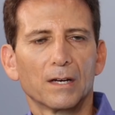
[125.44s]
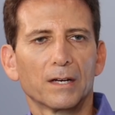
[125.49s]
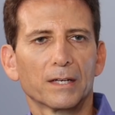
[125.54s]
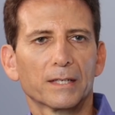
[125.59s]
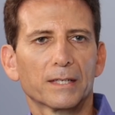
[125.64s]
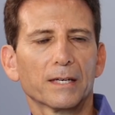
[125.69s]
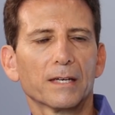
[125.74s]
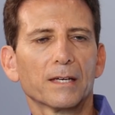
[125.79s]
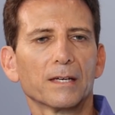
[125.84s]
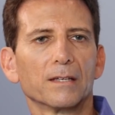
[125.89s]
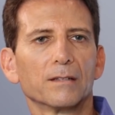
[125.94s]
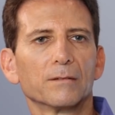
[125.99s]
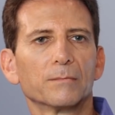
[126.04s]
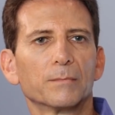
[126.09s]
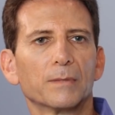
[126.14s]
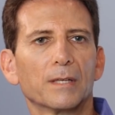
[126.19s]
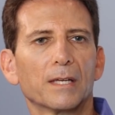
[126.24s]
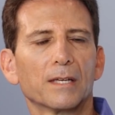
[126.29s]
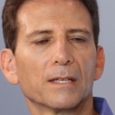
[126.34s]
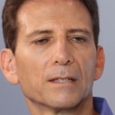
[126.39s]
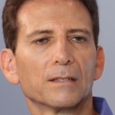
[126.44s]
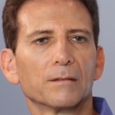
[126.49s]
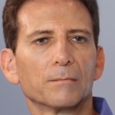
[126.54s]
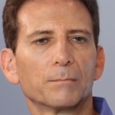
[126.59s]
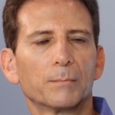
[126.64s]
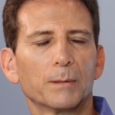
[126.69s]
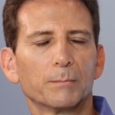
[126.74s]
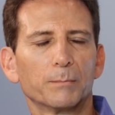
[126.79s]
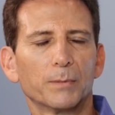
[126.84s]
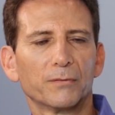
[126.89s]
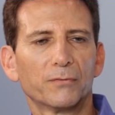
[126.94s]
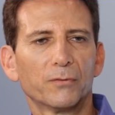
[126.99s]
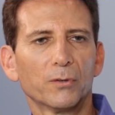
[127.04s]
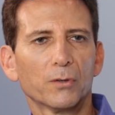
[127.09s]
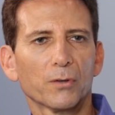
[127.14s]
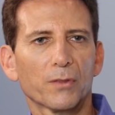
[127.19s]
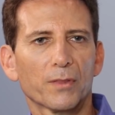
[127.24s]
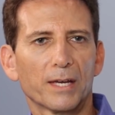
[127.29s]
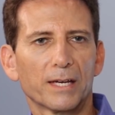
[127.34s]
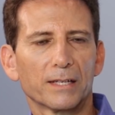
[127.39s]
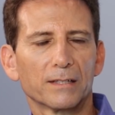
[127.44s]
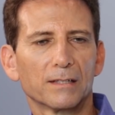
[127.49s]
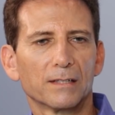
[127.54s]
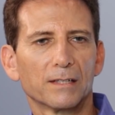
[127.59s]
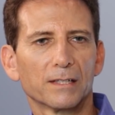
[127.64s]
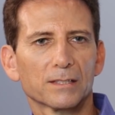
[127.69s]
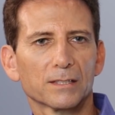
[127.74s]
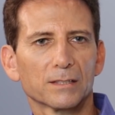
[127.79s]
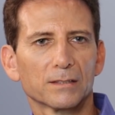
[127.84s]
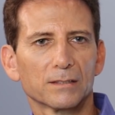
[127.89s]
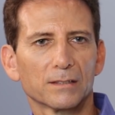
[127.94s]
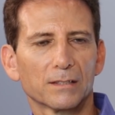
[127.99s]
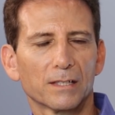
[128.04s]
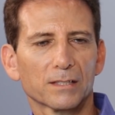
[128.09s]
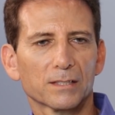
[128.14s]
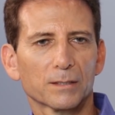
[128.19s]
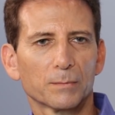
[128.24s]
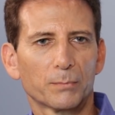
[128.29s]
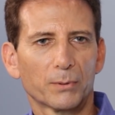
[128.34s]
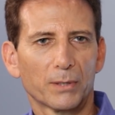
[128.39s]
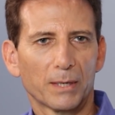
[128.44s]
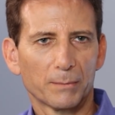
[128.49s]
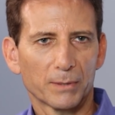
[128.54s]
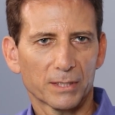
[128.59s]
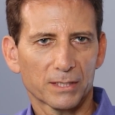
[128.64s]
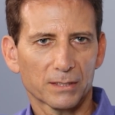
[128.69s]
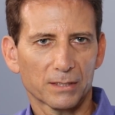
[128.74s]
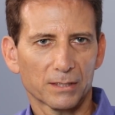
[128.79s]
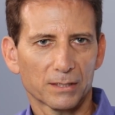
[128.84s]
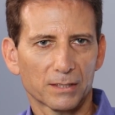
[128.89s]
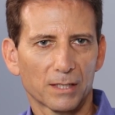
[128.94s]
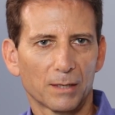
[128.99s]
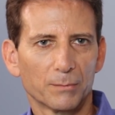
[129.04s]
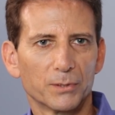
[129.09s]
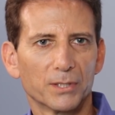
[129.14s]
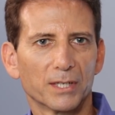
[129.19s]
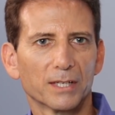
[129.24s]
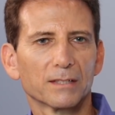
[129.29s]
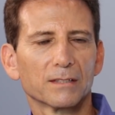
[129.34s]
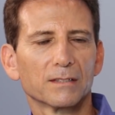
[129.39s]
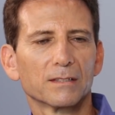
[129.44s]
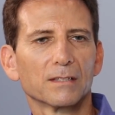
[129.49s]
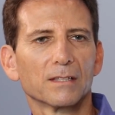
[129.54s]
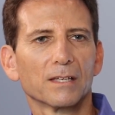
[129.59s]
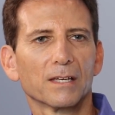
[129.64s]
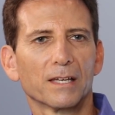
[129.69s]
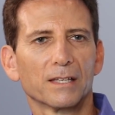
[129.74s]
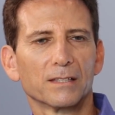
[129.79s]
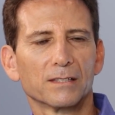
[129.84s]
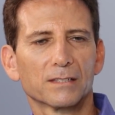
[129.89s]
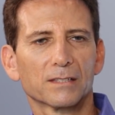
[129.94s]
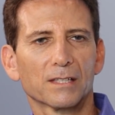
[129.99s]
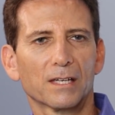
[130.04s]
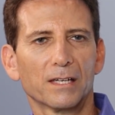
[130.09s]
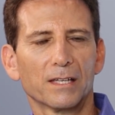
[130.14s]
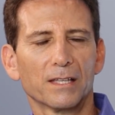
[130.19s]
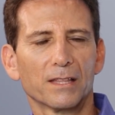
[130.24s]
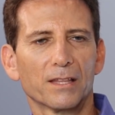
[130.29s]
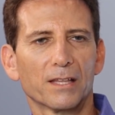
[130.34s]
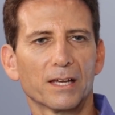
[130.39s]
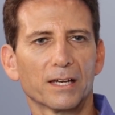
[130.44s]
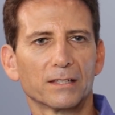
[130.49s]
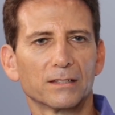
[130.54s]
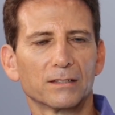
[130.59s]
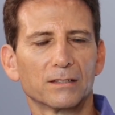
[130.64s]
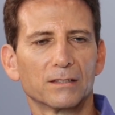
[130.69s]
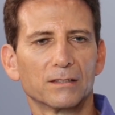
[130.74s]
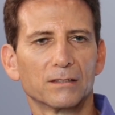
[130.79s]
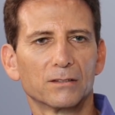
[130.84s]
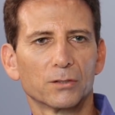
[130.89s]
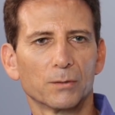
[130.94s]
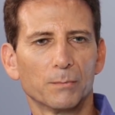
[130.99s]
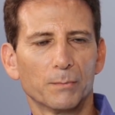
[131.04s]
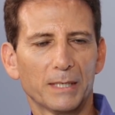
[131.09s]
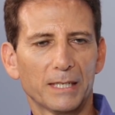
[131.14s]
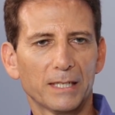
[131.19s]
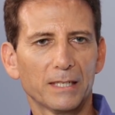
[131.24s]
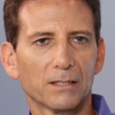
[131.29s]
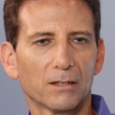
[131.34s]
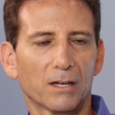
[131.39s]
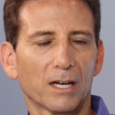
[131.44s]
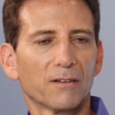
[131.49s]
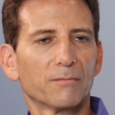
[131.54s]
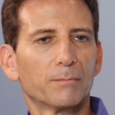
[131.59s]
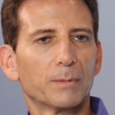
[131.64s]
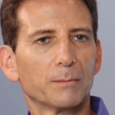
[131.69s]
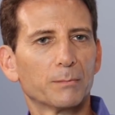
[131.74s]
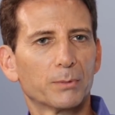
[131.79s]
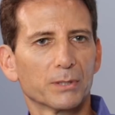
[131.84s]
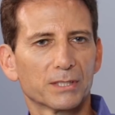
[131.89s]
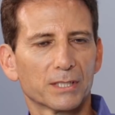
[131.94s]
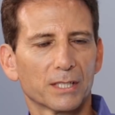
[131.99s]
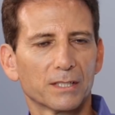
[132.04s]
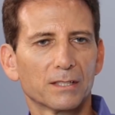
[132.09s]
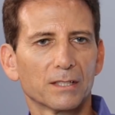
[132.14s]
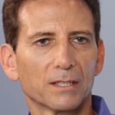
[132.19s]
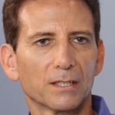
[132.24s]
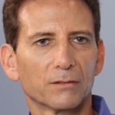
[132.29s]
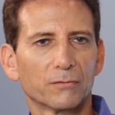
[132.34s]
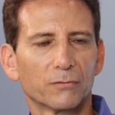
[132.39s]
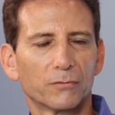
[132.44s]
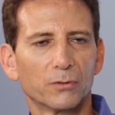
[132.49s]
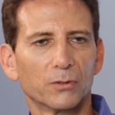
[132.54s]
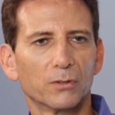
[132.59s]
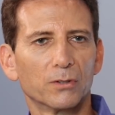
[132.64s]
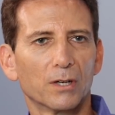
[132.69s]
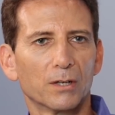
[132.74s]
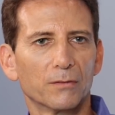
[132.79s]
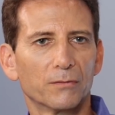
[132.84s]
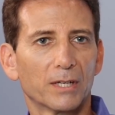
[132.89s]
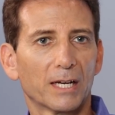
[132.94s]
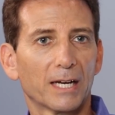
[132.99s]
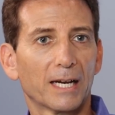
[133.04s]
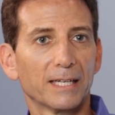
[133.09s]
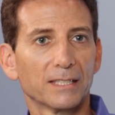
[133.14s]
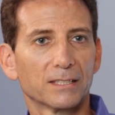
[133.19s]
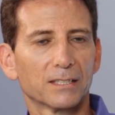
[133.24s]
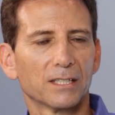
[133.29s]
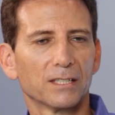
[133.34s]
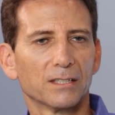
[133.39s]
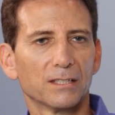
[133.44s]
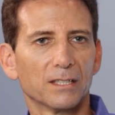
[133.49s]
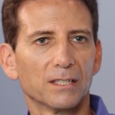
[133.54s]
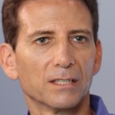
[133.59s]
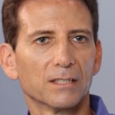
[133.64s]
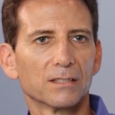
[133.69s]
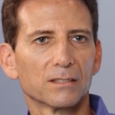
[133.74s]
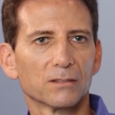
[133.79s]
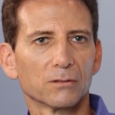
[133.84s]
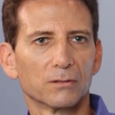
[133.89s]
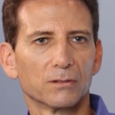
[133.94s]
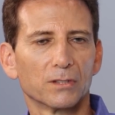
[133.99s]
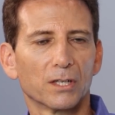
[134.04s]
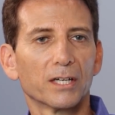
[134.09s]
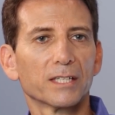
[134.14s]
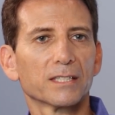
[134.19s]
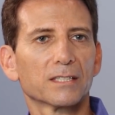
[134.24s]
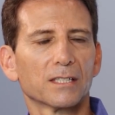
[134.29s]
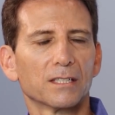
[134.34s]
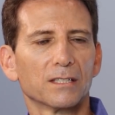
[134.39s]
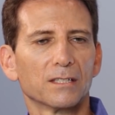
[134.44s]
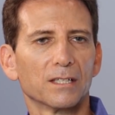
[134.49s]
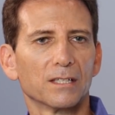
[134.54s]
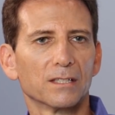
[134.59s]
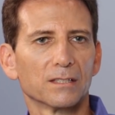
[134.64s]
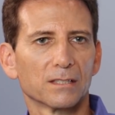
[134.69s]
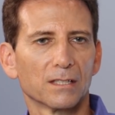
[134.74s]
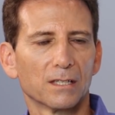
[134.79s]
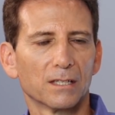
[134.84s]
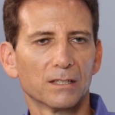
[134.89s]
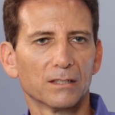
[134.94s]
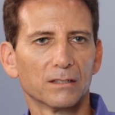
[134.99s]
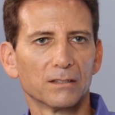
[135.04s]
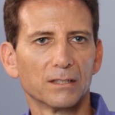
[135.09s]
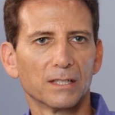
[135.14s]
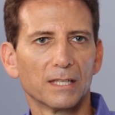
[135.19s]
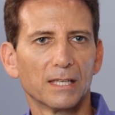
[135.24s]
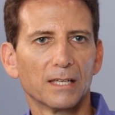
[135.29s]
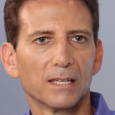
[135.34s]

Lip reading: I can, but before that, let's premise the subject and say that to me, and I have been presenting it for over 18 years or 19 years now,